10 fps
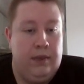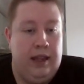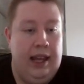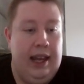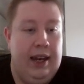
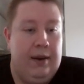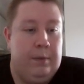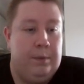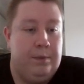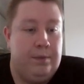
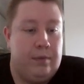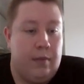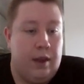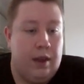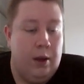Then
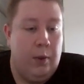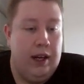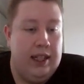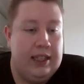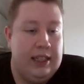
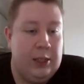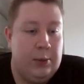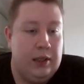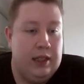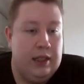what is
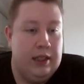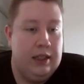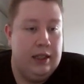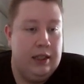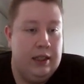this one?
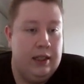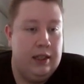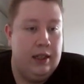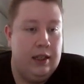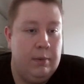
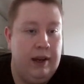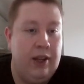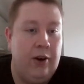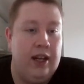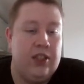
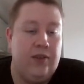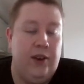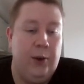Bitterness of